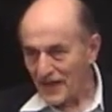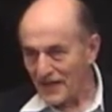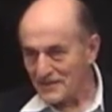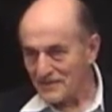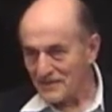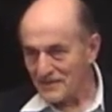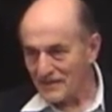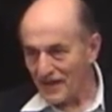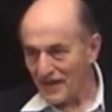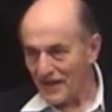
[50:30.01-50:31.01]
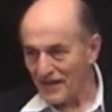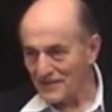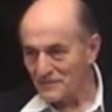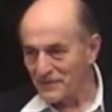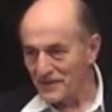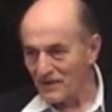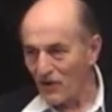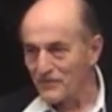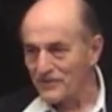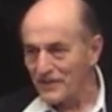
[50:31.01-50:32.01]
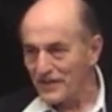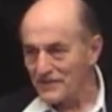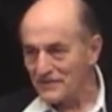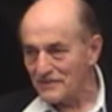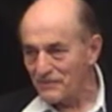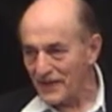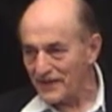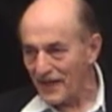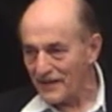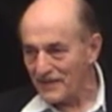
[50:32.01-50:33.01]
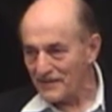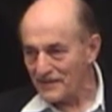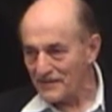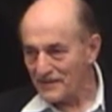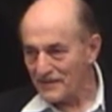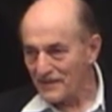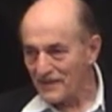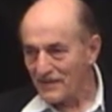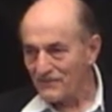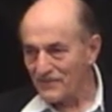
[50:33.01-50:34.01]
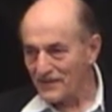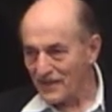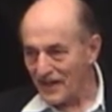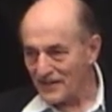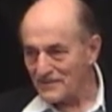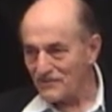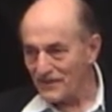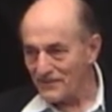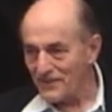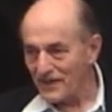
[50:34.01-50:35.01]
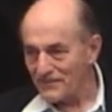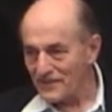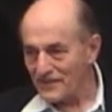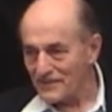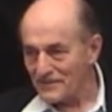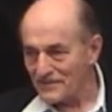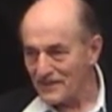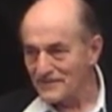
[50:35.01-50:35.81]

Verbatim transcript: has, has been overgrazed by cattle for the last 25 years.